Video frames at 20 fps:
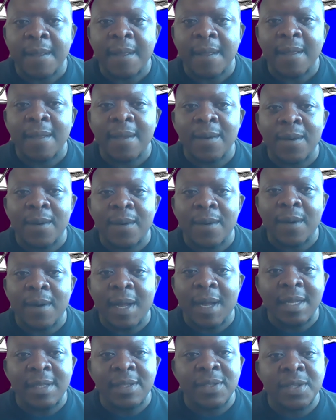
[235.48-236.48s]
your
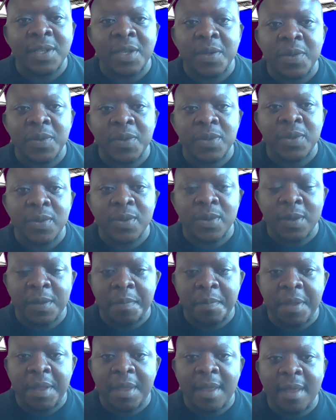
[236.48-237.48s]
hard skills will
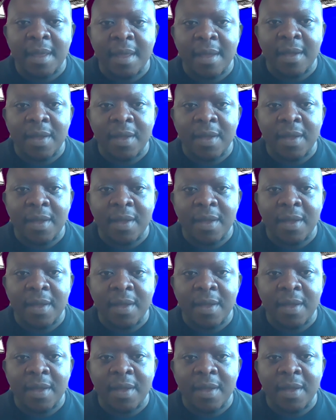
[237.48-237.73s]
not be